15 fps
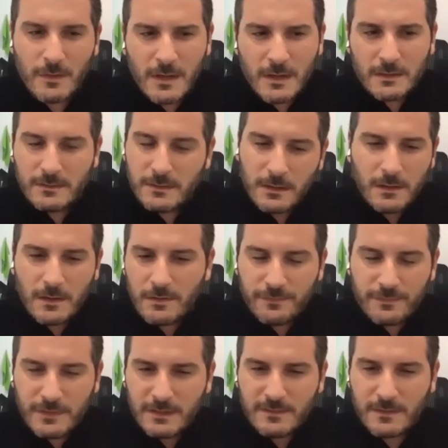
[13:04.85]
there are a lot of
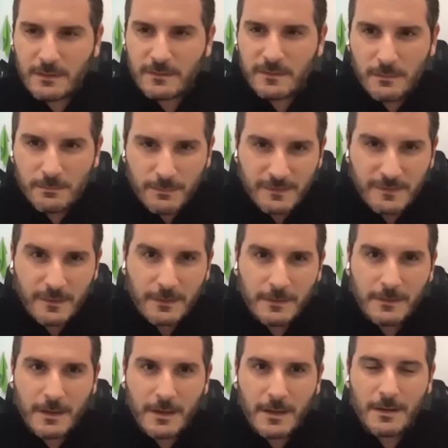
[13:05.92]
things that are still missing,
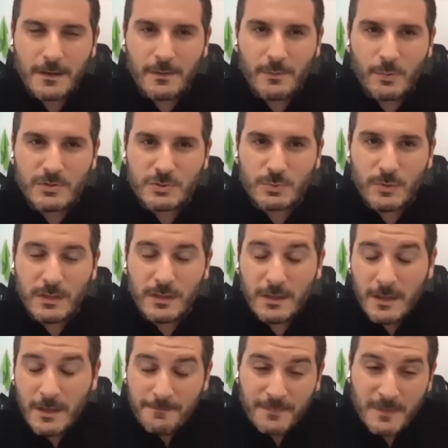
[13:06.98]
which we,
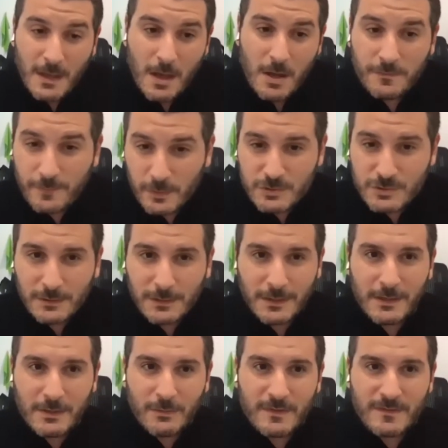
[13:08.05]
unfortunately,
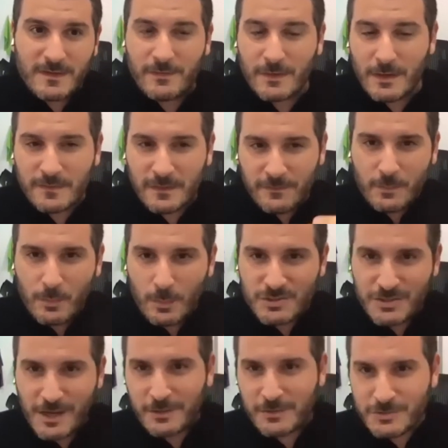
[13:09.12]
is giving us even more
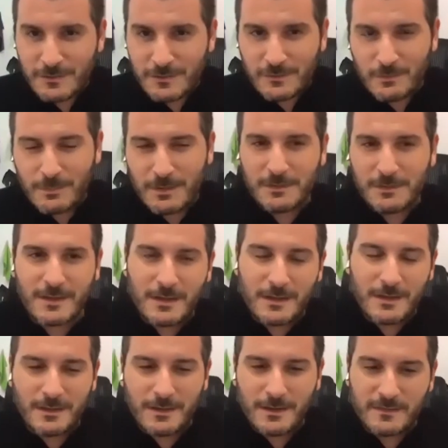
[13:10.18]
challenges to build
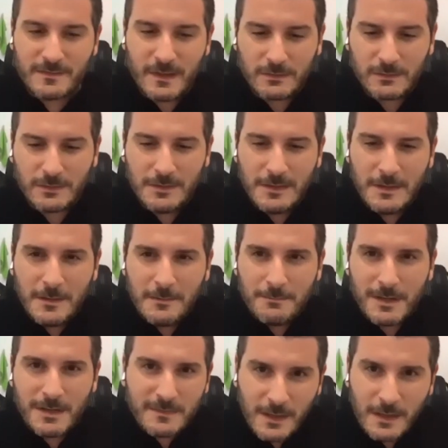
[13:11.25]
our sector,
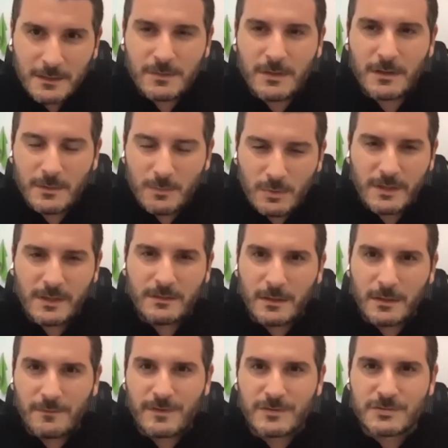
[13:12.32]
but it's getting there. It will get there
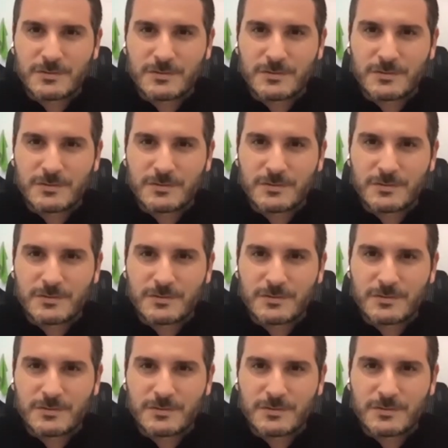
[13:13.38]
eventually.